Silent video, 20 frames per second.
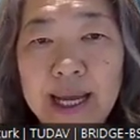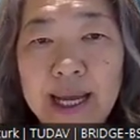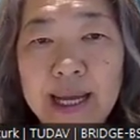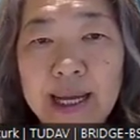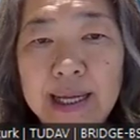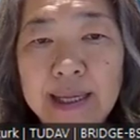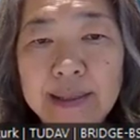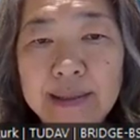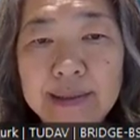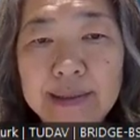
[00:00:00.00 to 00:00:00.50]

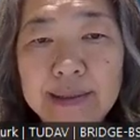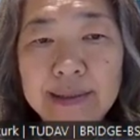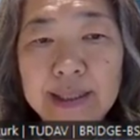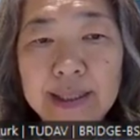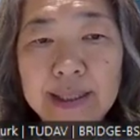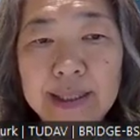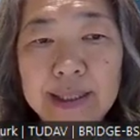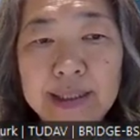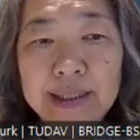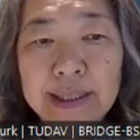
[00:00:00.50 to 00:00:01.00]

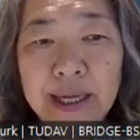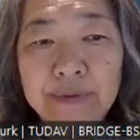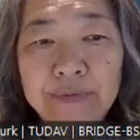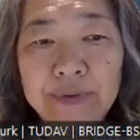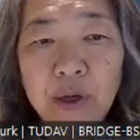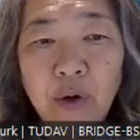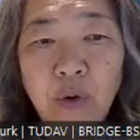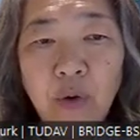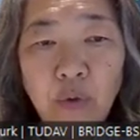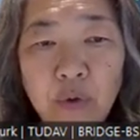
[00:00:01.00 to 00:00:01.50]
The
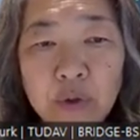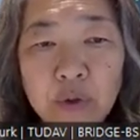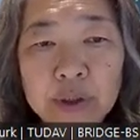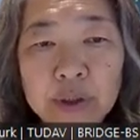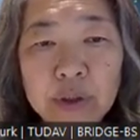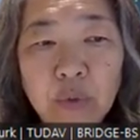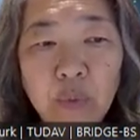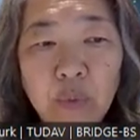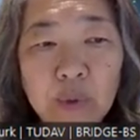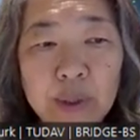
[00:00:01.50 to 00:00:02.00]
diving
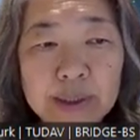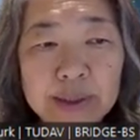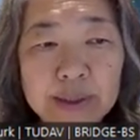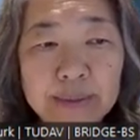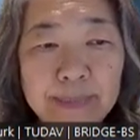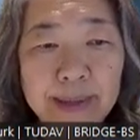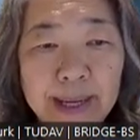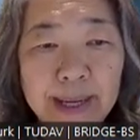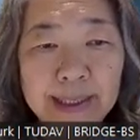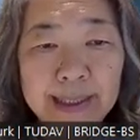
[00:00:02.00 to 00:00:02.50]
course
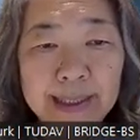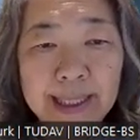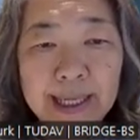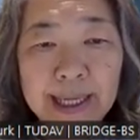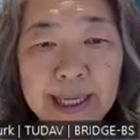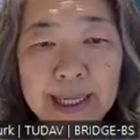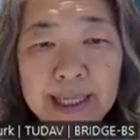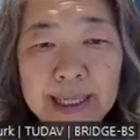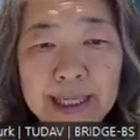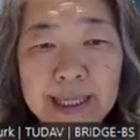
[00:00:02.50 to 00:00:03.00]
was made
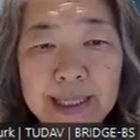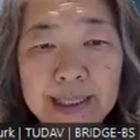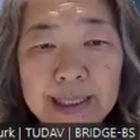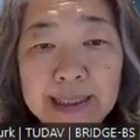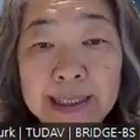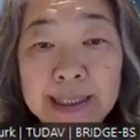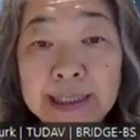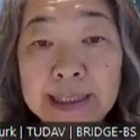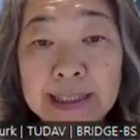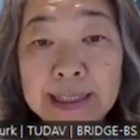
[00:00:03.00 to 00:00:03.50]

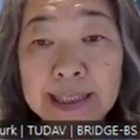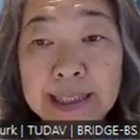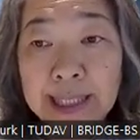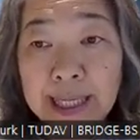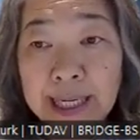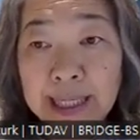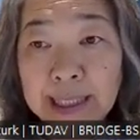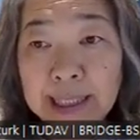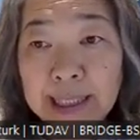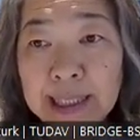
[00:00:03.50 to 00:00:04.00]
in
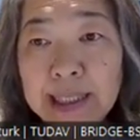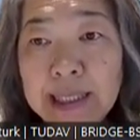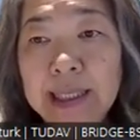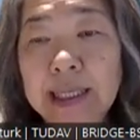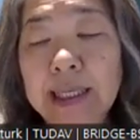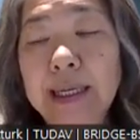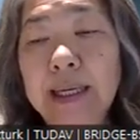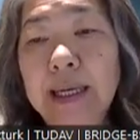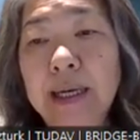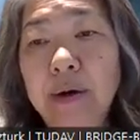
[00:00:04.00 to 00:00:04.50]
Chile
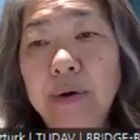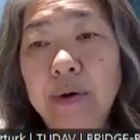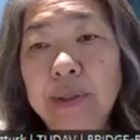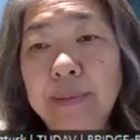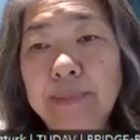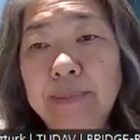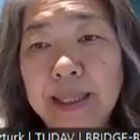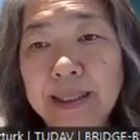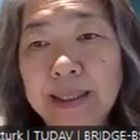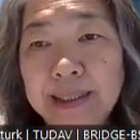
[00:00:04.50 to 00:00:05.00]
on
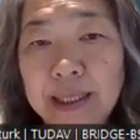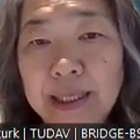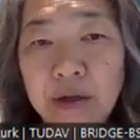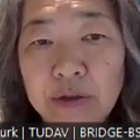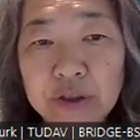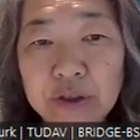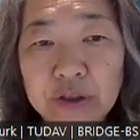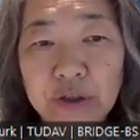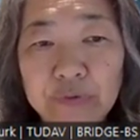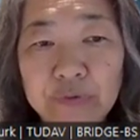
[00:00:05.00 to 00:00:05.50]
the Black Sea
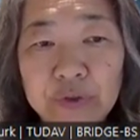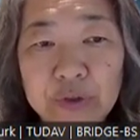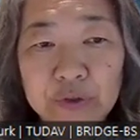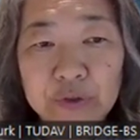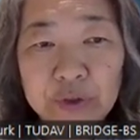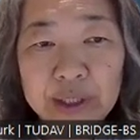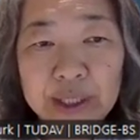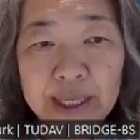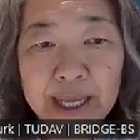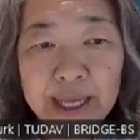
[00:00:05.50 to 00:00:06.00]
coast of
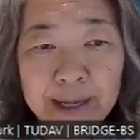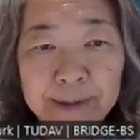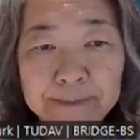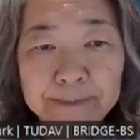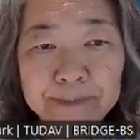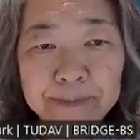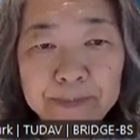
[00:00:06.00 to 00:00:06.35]
Turkey.